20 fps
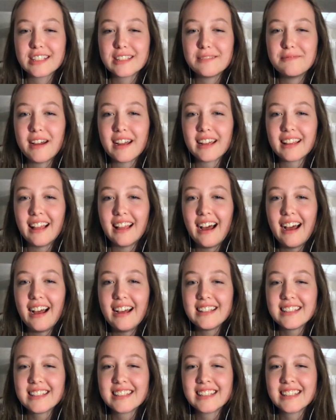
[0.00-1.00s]
in my
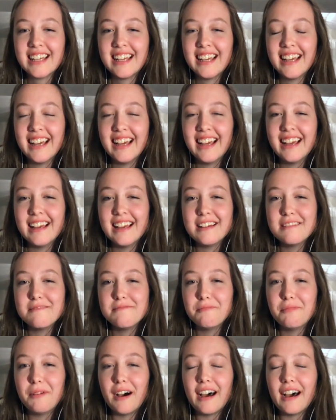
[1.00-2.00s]
class,
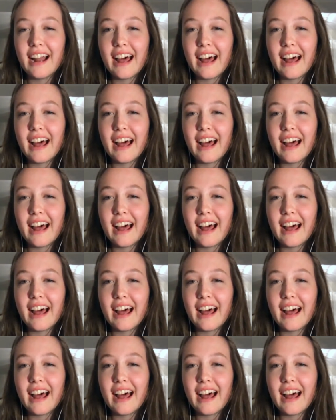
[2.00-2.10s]
but I